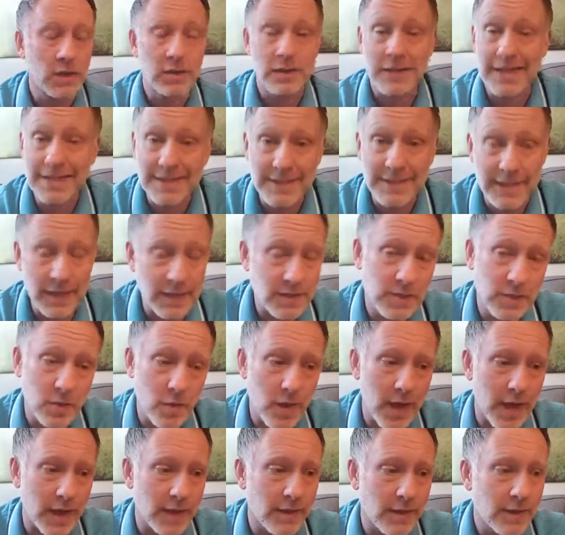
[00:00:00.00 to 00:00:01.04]
Let's get to
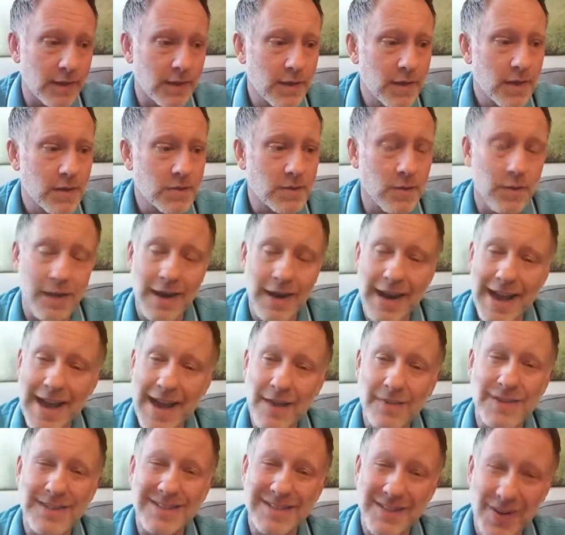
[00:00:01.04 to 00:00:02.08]
it. So then I
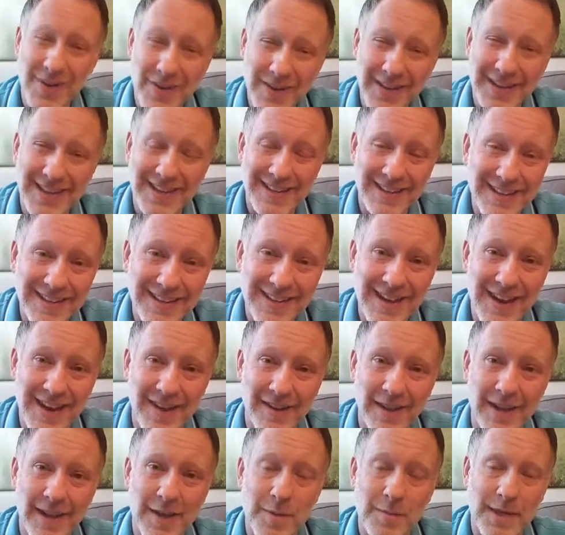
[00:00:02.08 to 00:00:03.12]
have to start getting in there
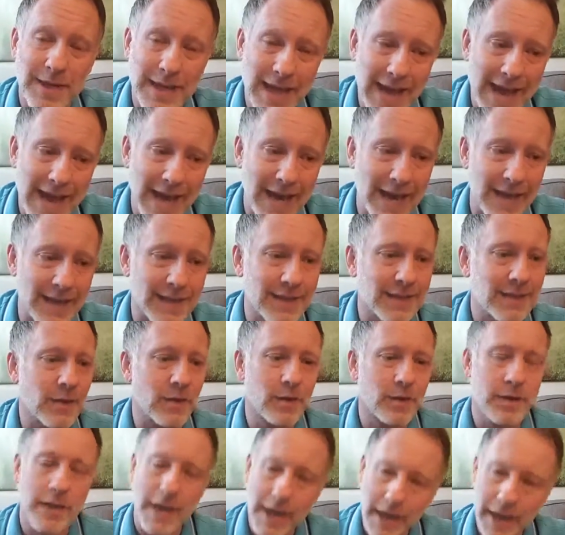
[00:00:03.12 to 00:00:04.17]
like a mechanic.
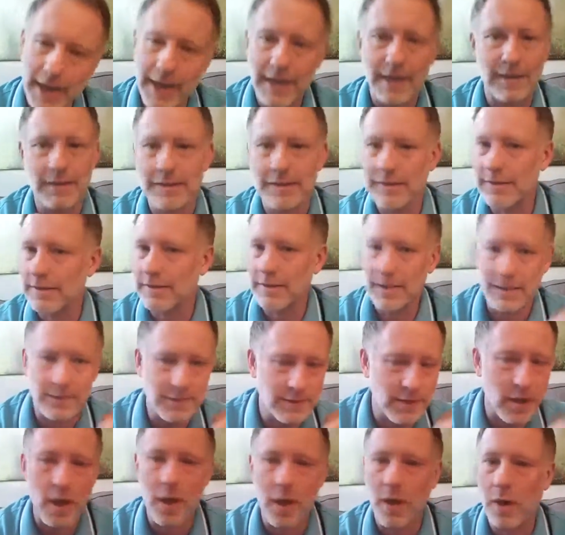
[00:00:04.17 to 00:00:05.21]
Okay, let's
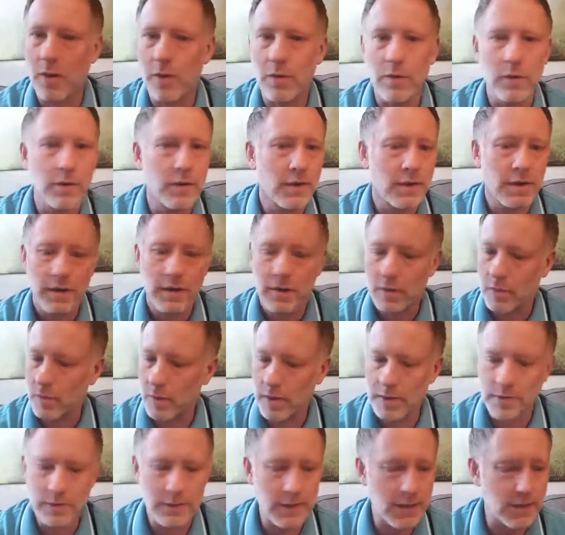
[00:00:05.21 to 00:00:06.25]
go.
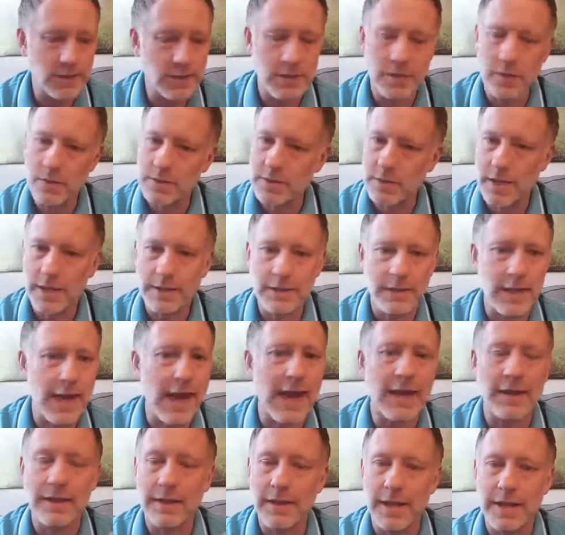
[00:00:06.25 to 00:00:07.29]
Where's the issue? It's not
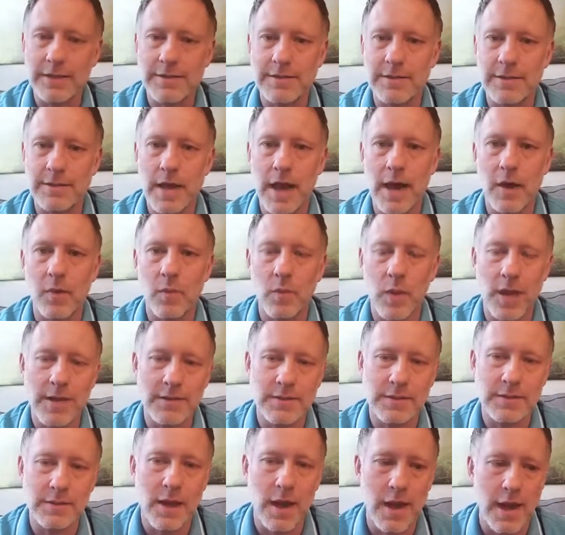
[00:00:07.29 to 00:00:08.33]
that. Let's not
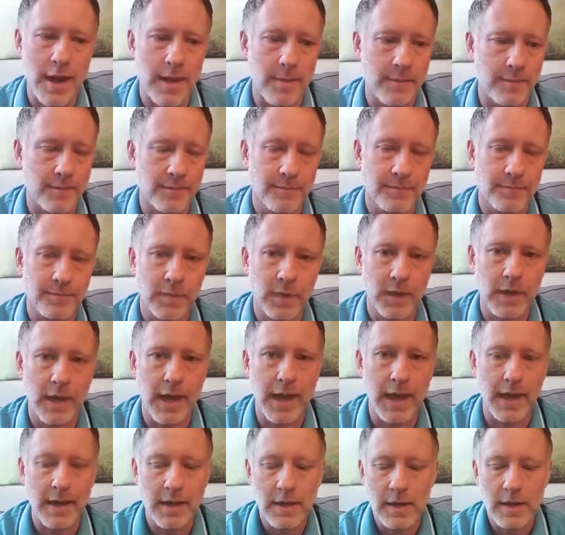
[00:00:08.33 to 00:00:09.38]
waste time,
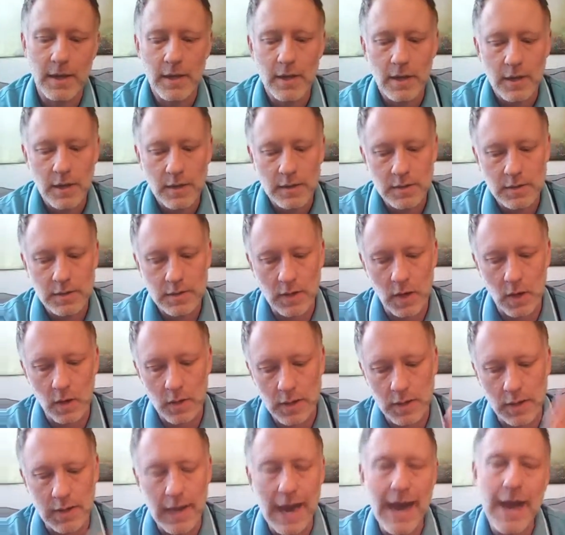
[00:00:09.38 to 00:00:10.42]
okay? So
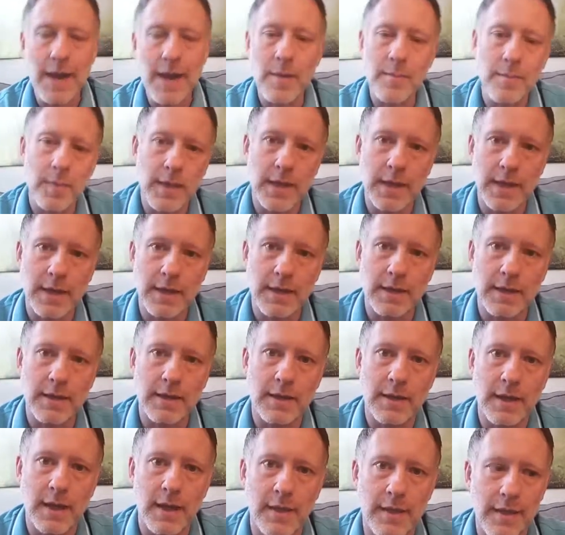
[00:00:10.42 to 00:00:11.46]
you got to be
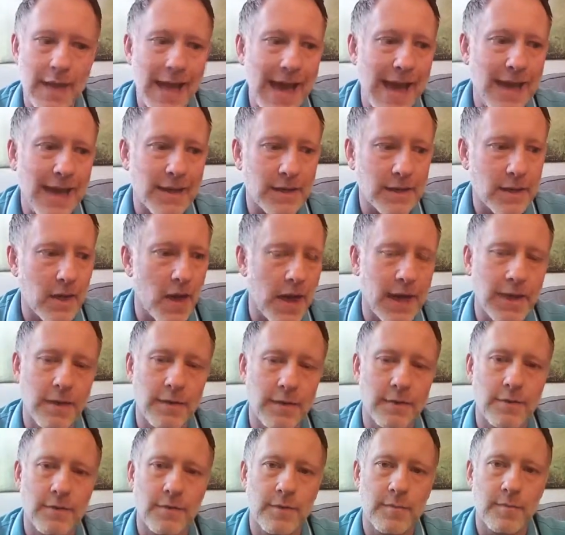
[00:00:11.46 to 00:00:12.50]
in that kind
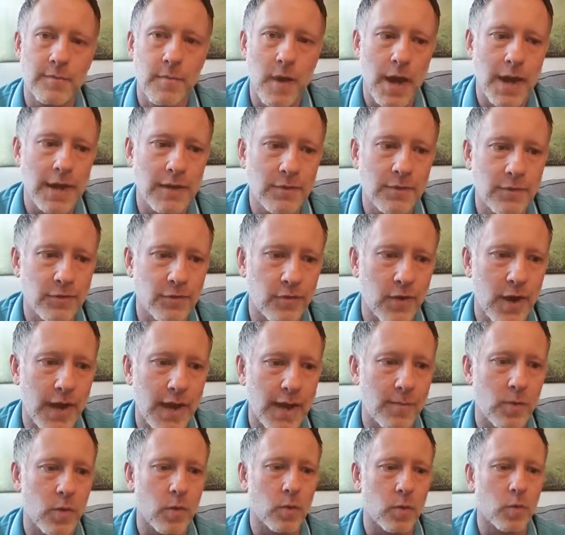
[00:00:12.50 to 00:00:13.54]
of mind
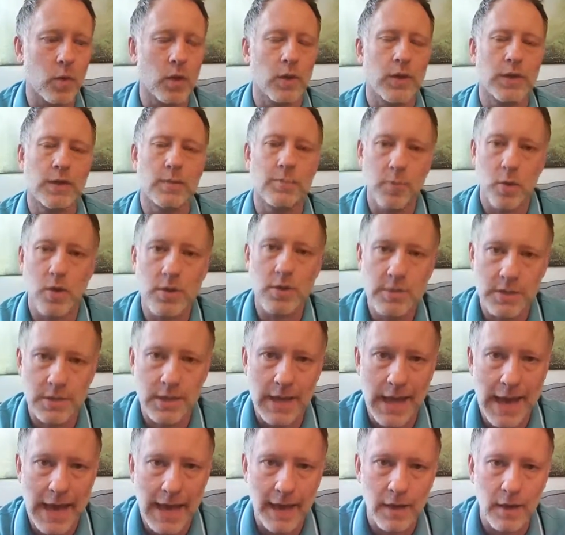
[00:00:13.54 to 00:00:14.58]
frame or willing to push
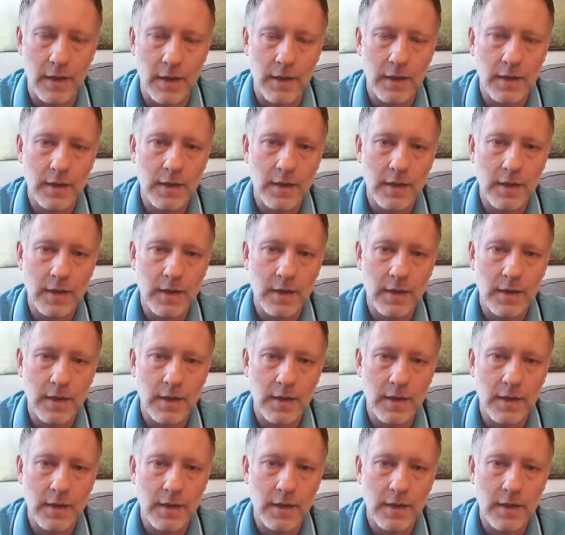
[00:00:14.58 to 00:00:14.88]
that,